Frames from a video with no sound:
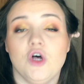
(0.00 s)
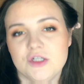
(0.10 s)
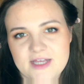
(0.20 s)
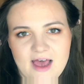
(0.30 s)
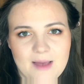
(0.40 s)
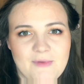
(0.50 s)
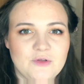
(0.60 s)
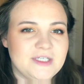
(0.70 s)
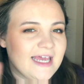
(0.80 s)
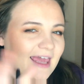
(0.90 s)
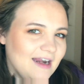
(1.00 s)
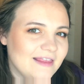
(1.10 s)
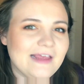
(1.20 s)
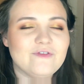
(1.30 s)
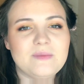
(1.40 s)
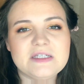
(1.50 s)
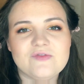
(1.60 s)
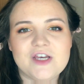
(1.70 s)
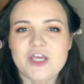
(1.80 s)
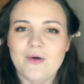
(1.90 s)
all time. If you take anything from this
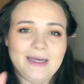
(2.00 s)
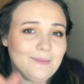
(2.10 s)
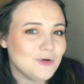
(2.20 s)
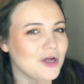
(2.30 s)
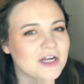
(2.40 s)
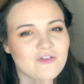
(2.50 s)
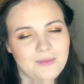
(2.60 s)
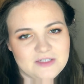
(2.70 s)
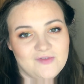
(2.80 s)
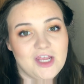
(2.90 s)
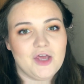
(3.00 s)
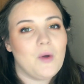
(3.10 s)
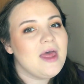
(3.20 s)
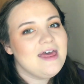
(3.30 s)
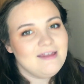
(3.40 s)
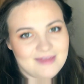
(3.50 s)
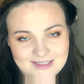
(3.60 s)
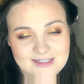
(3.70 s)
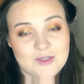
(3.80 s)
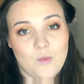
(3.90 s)
video, any product from this video,
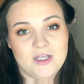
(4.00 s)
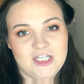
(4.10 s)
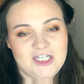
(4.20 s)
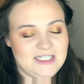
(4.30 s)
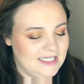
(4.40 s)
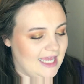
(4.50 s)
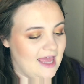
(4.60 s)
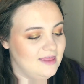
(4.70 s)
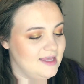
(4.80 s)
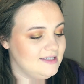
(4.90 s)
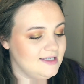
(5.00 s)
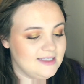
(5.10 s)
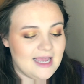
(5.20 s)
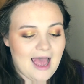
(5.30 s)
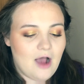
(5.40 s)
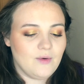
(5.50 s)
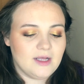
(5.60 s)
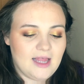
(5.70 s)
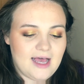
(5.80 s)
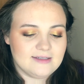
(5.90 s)
this is the one you need to get. This is the
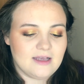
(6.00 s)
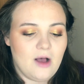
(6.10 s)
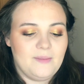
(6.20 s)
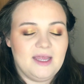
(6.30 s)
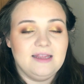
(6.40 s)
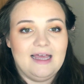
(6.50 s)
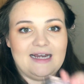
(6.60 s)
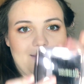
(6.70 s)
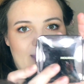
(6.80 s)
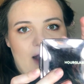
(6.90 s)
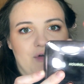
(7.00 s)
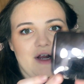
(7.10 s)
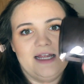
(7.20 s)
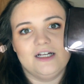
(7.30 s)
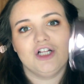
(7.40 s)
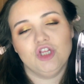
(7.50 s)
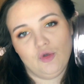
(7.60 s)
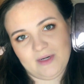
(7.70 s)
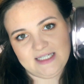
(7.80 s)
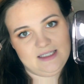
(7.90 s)
Hourglass Ambient Lighting Powder in
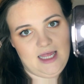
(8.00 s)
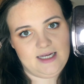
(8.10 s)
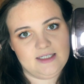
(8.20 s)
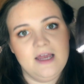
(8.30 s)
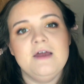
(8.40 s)
Luminous Light.